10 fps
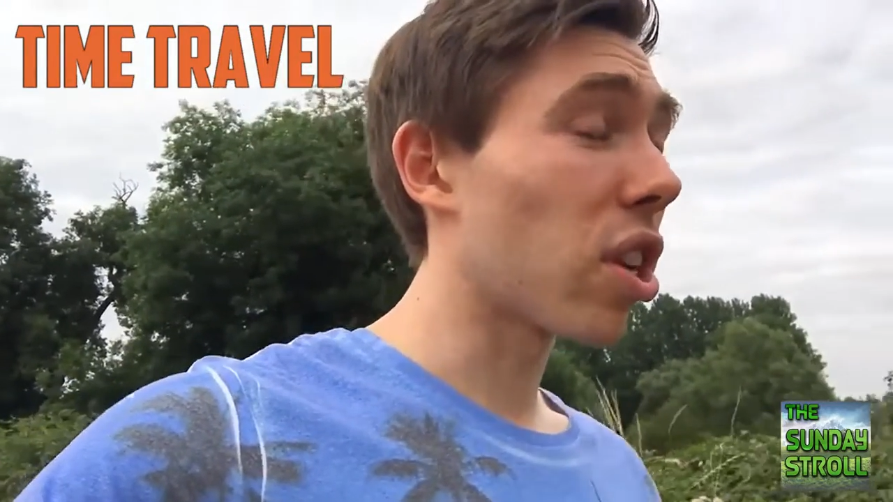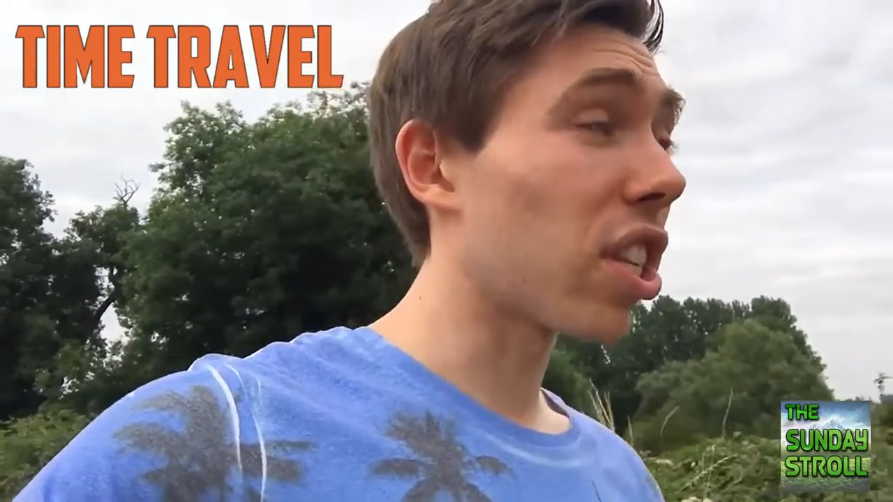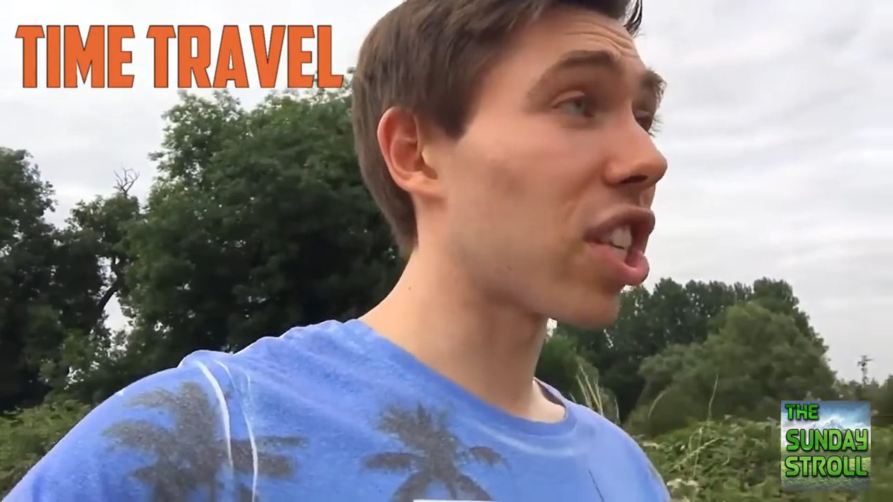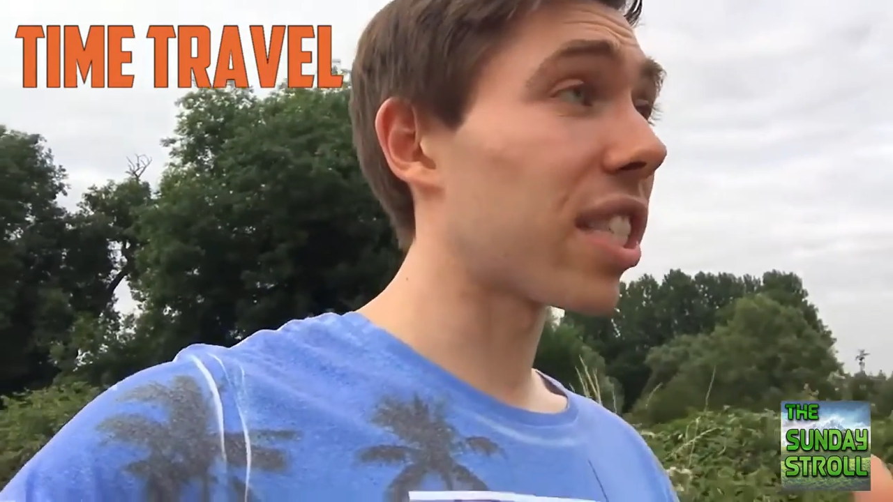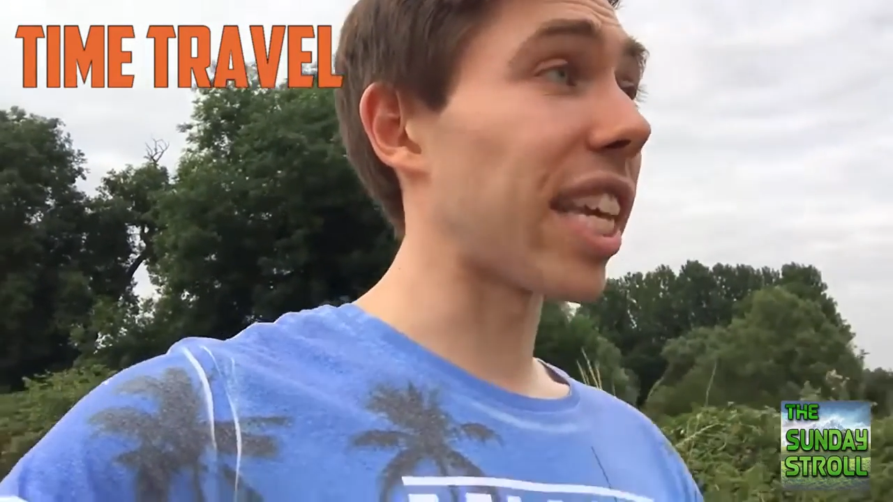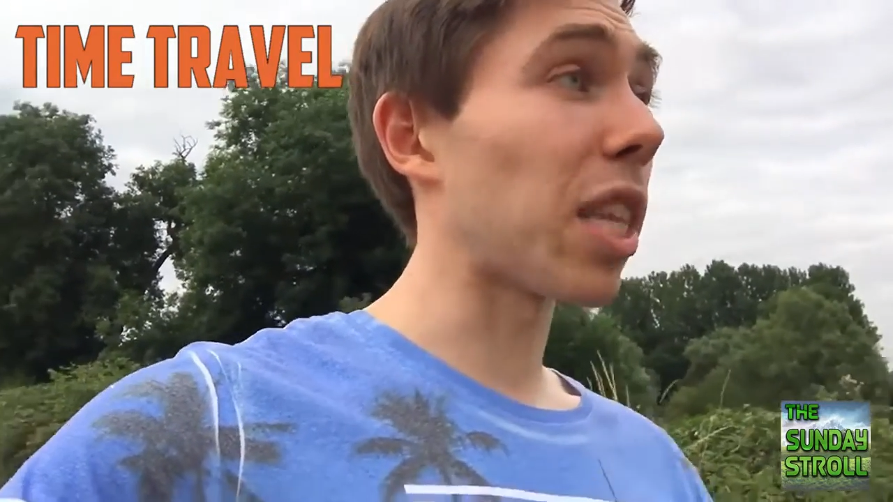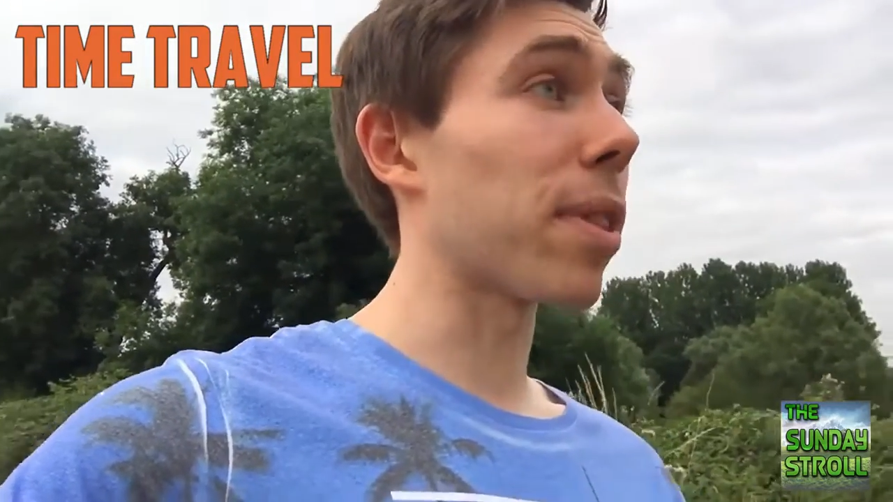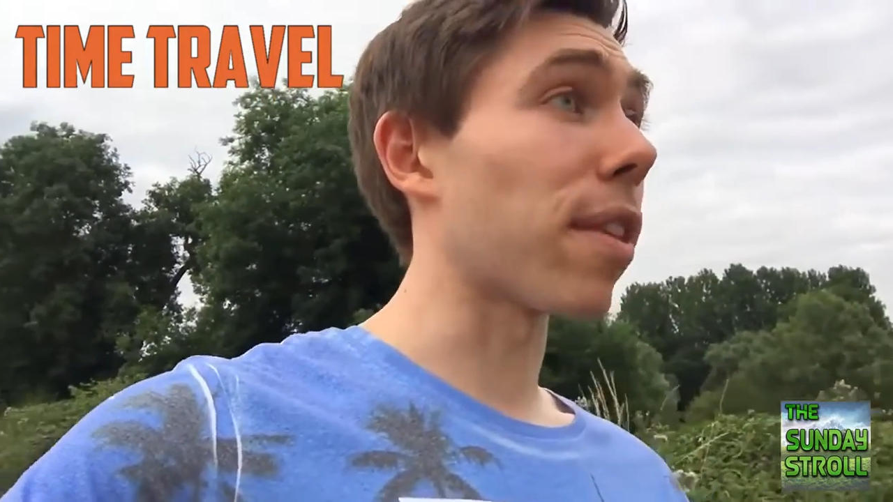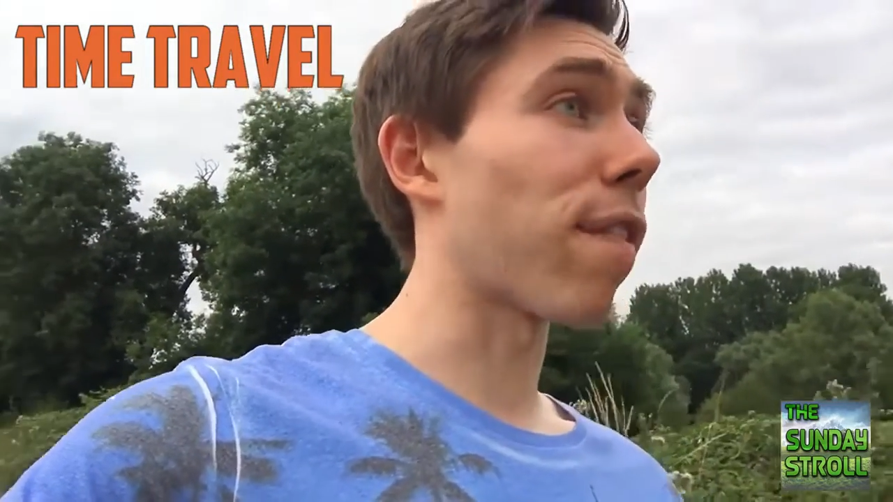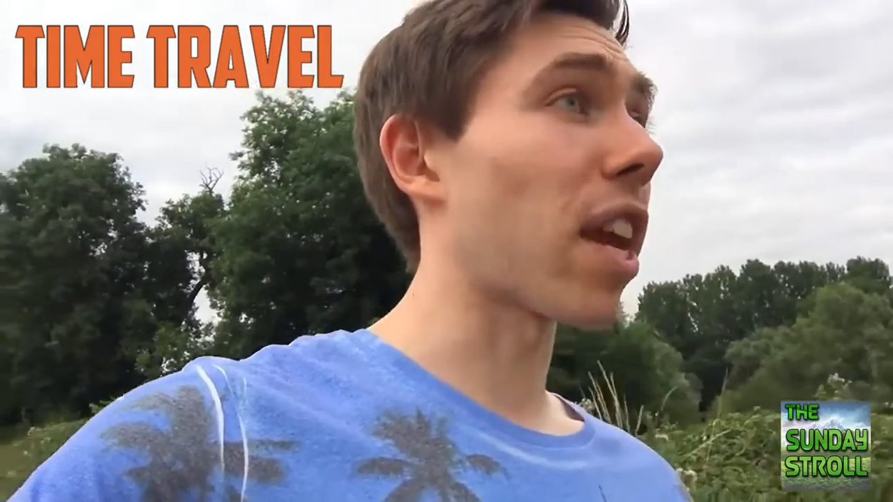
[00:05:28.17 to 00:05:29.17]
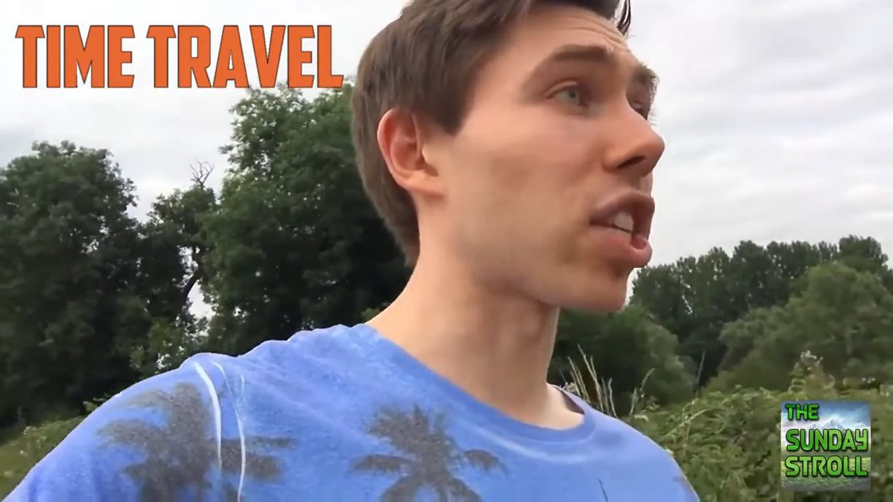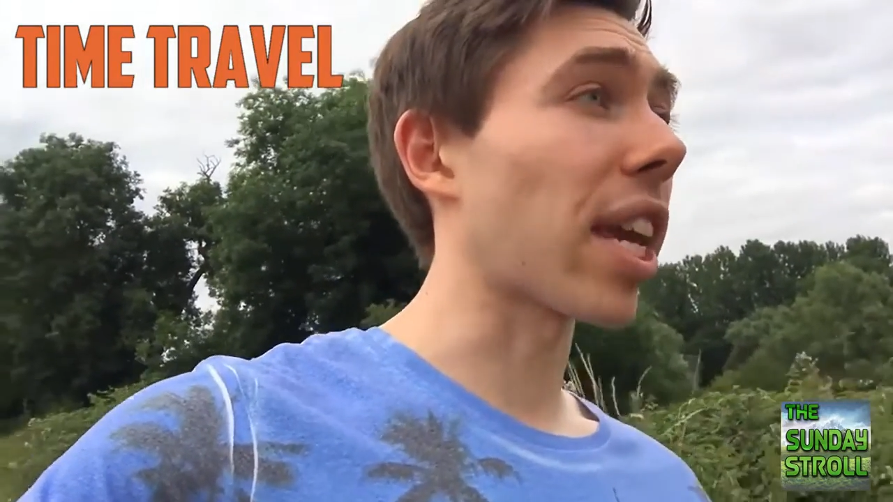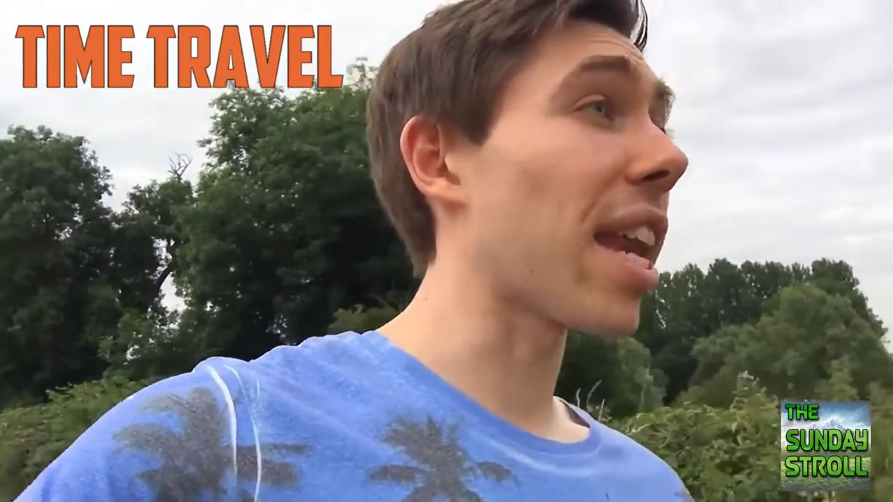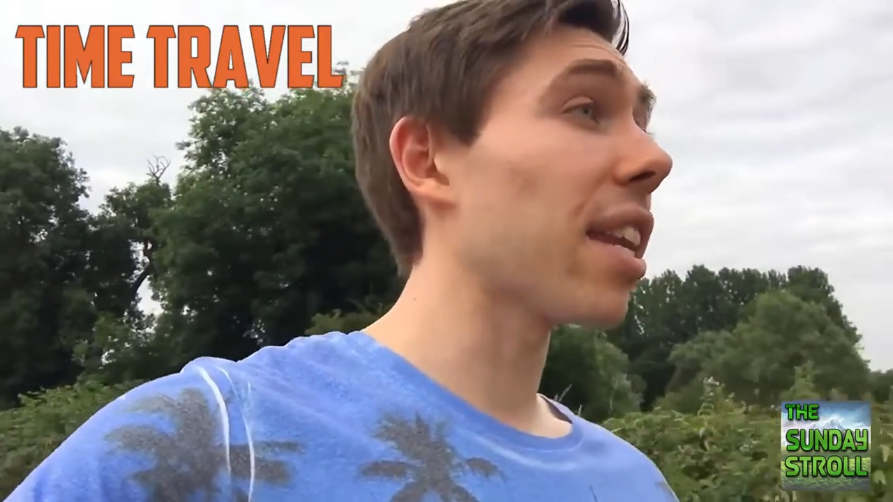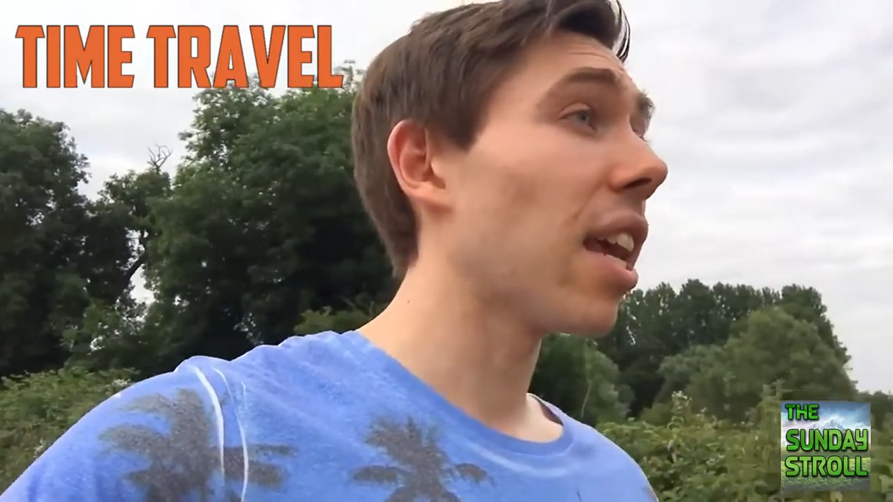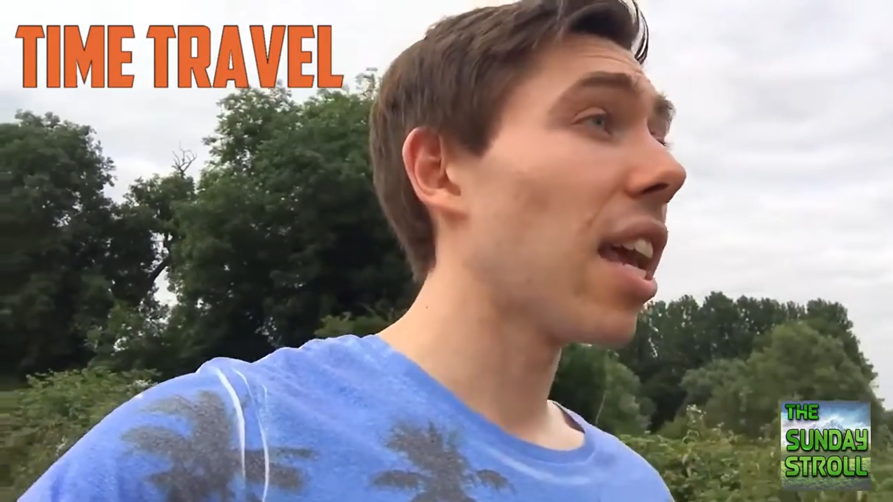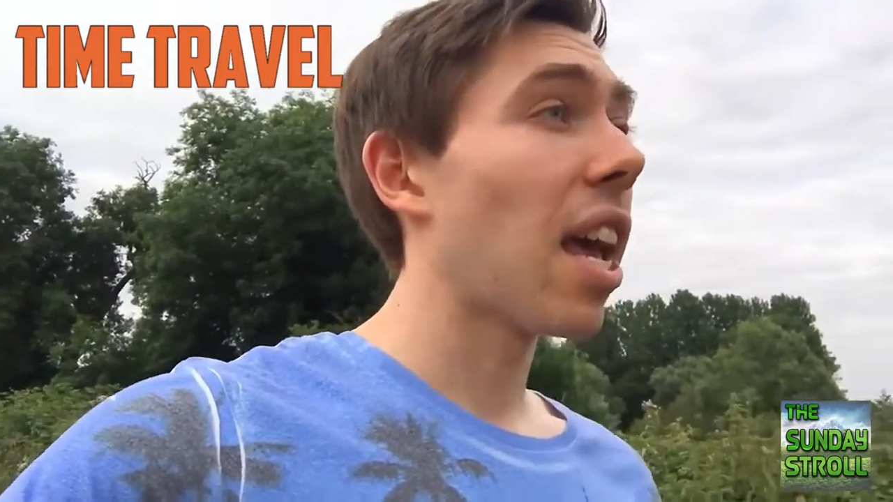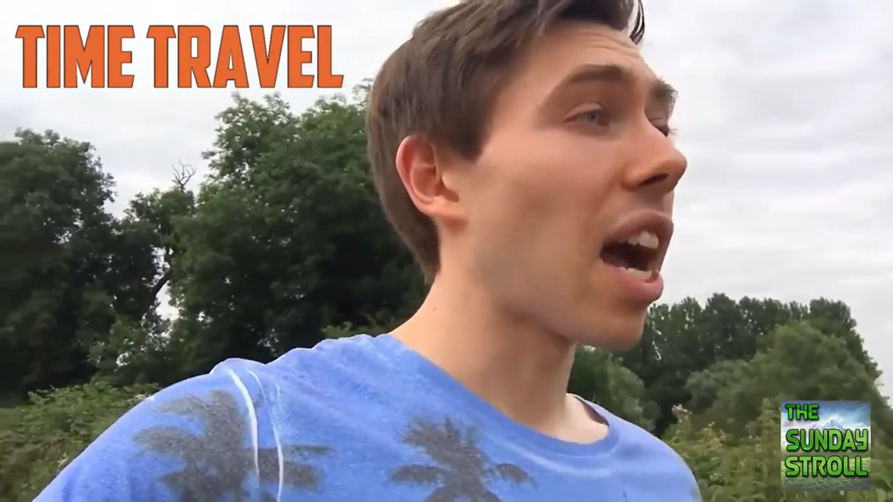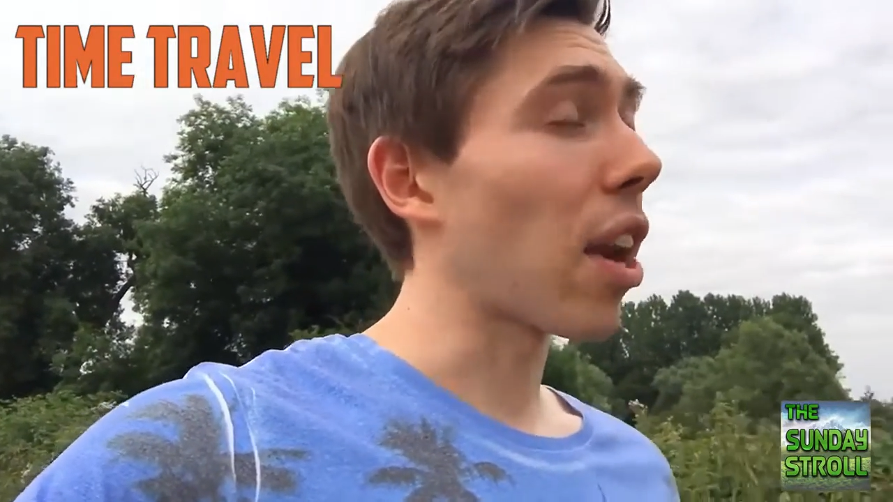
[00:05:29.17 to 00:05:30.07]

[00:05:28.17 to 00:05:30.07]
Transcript: You can just see them in the flesh again.